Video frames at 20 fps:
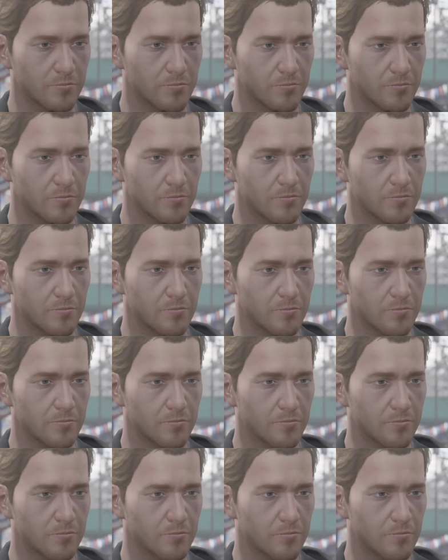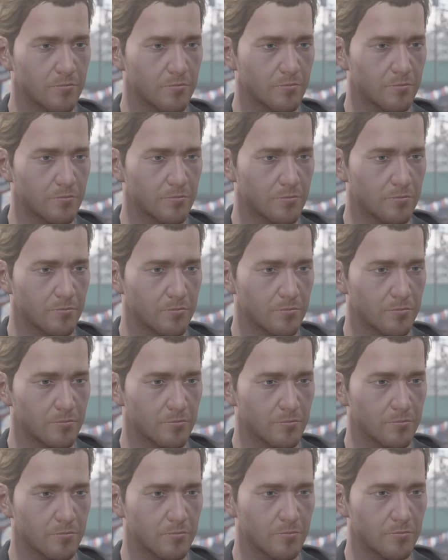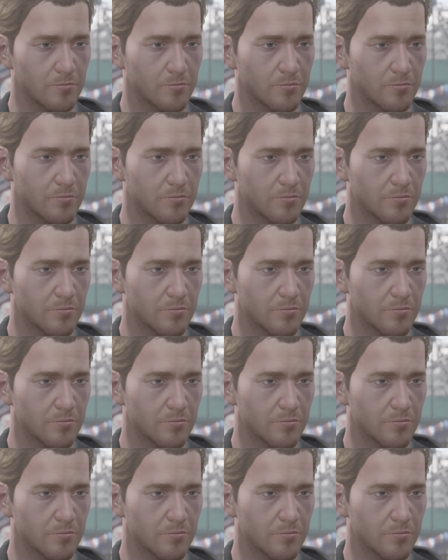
Nobody speaks.